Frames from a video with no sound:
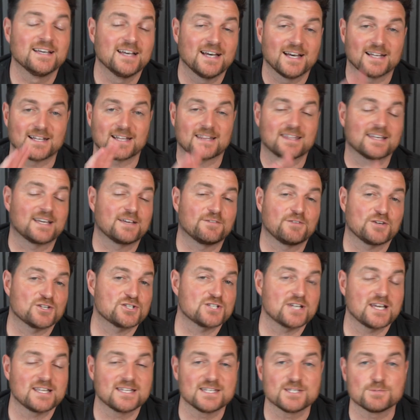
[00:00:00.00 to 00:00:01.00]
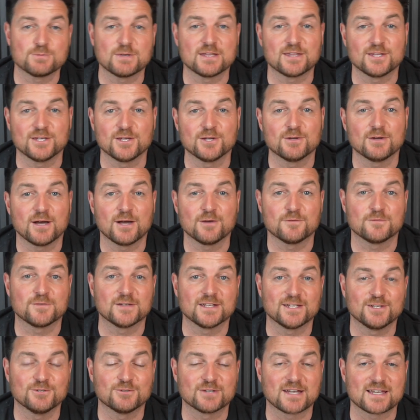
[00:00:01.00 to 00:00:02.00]
And I think if I share these with you,
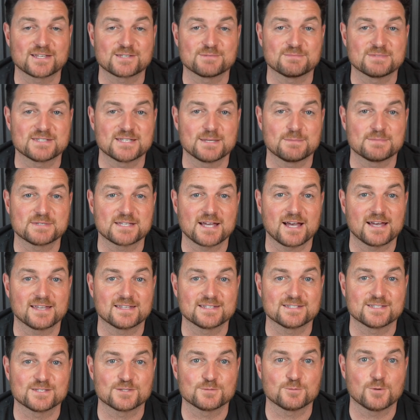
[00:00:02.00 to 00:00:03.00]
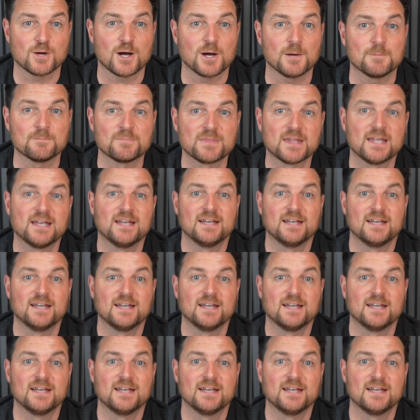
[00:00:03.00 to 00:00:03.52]
hopefully you'll get some tips out of this as well.